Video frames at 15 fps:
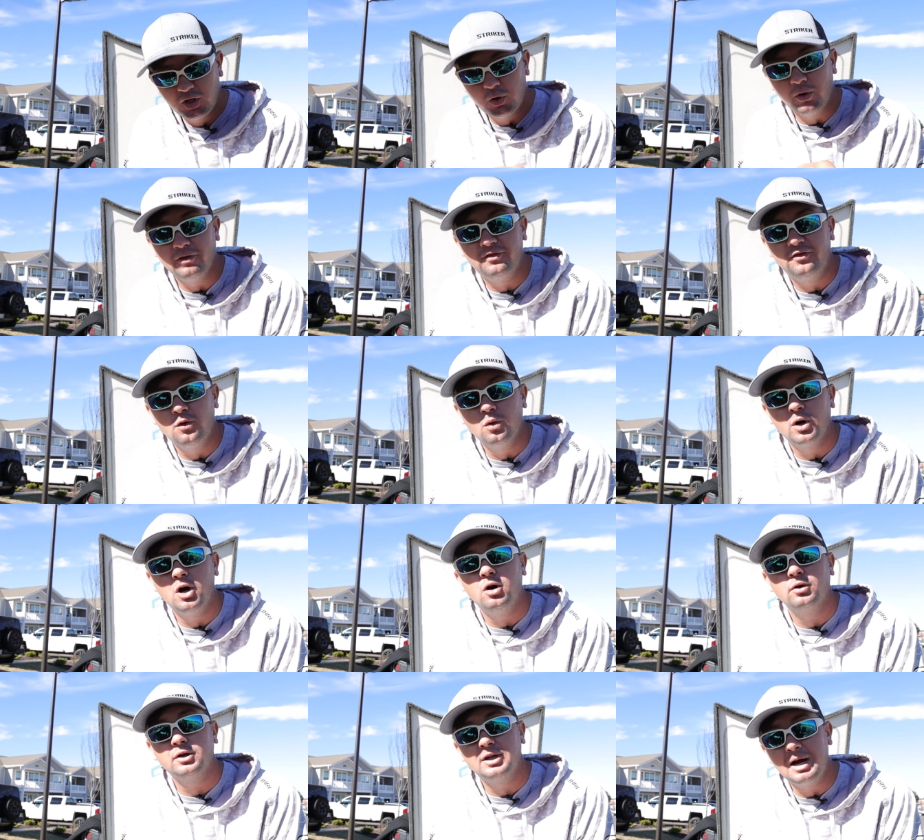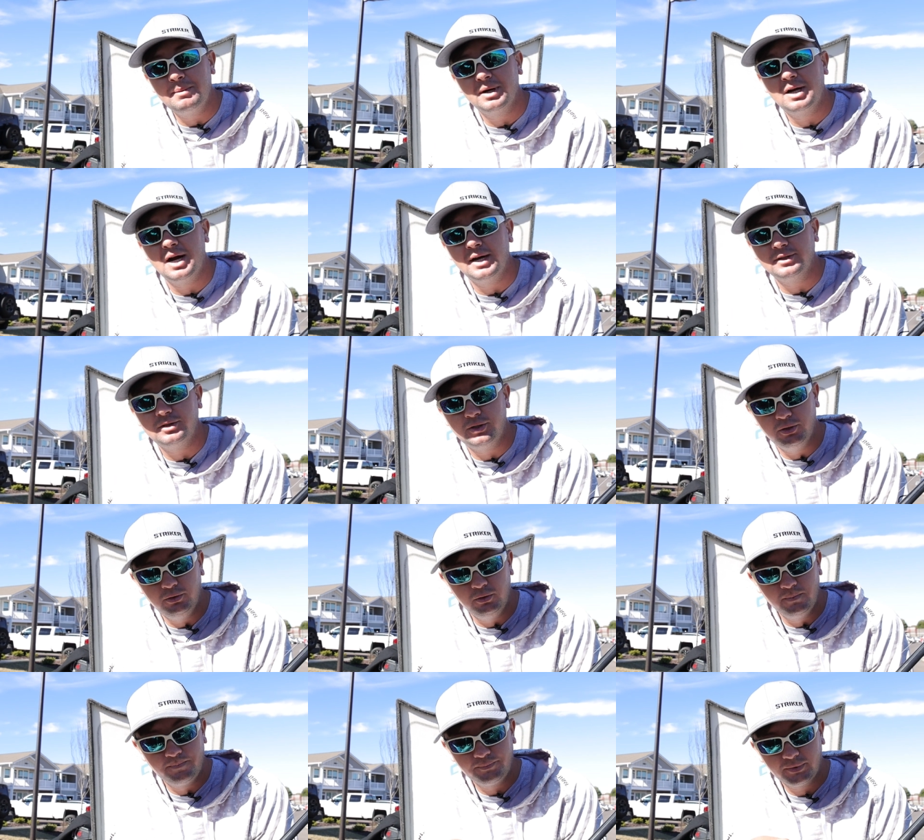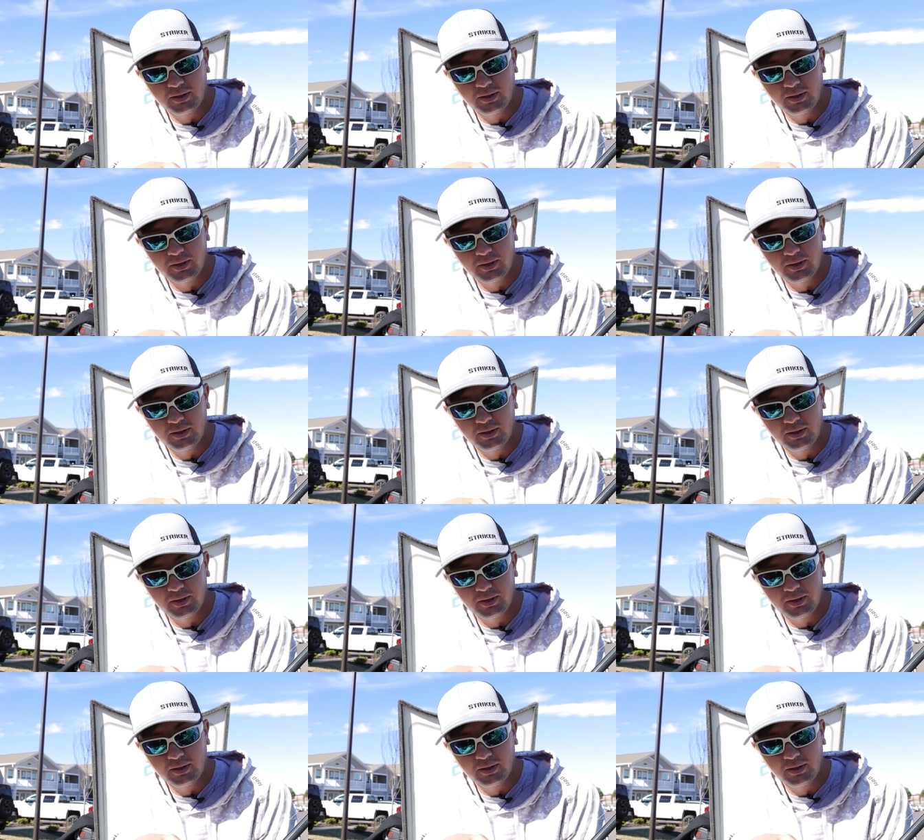to a 4-aught Gamakatsu,